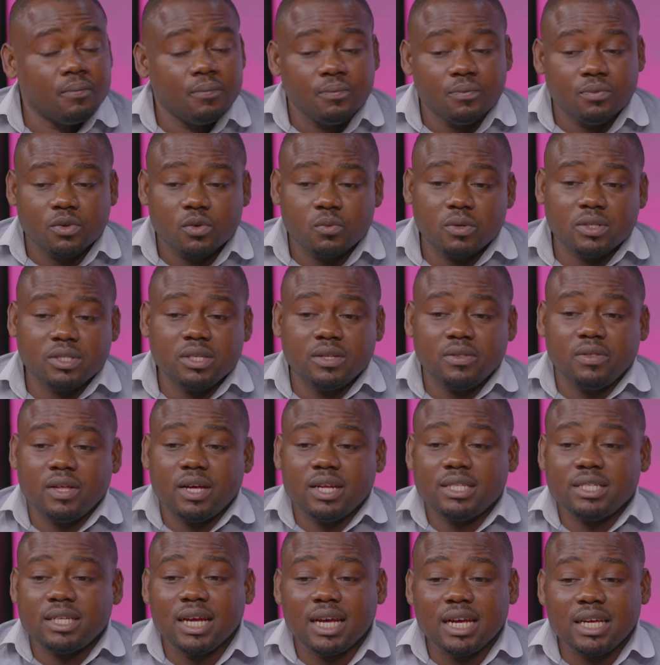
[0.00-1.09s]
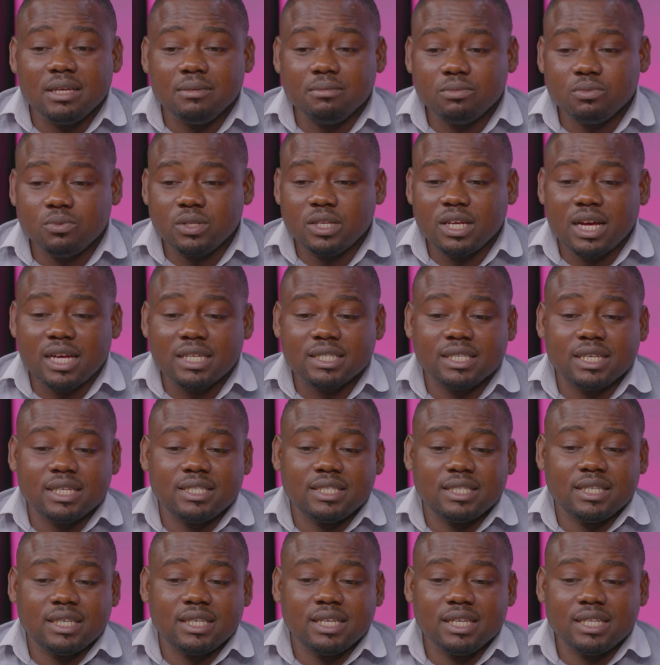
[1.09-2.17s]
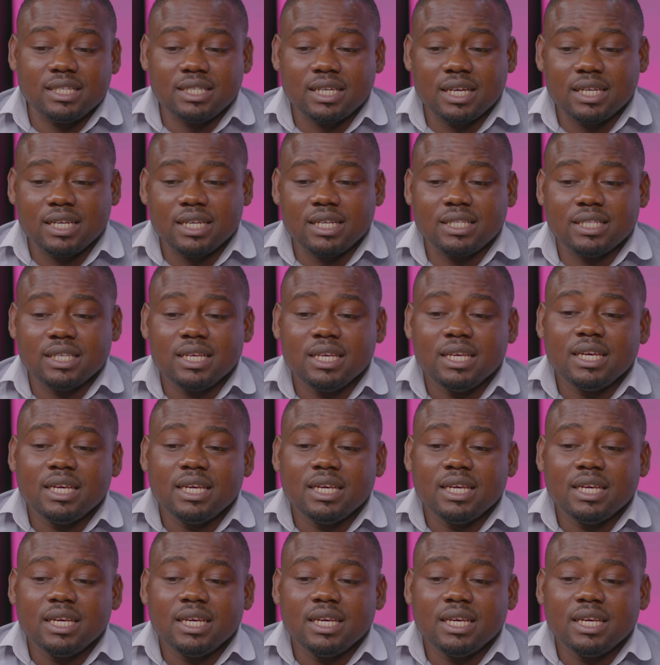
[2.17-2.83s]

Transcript: yeah, wasting their time with the access to the internet.